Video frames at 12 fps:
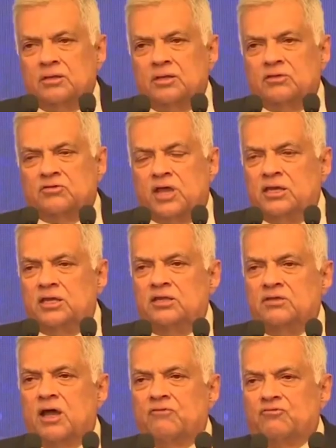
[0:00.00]
The
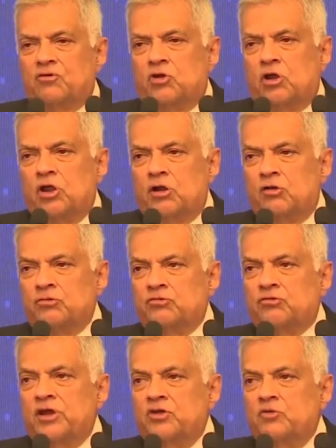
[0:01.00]
Chinese, after all, are also
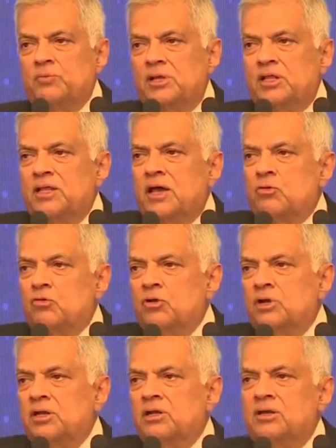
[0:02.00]
trying to build their
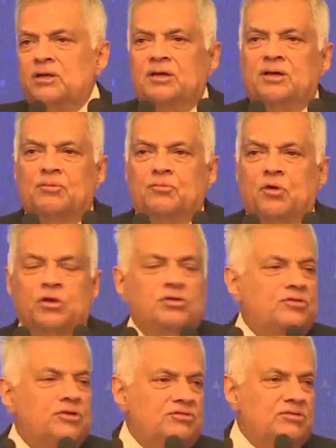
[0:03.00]
own
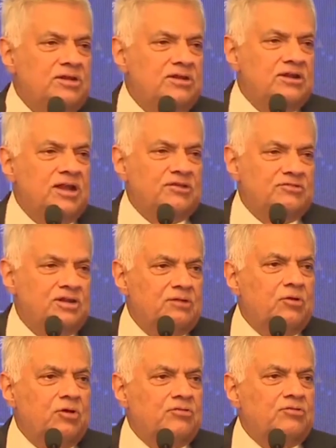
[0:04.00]
international
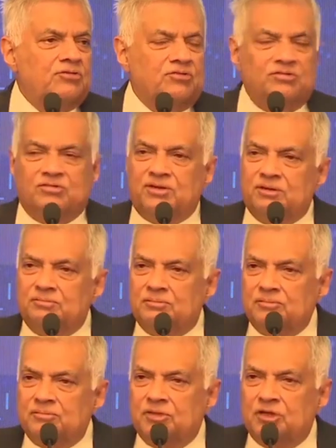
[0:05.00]
monetary system,
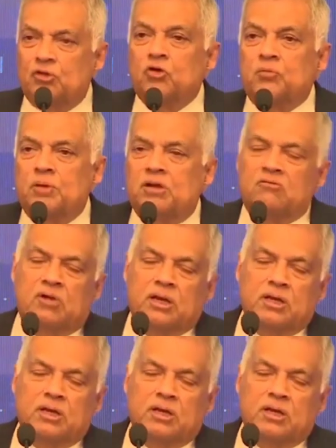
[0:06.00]
a global one.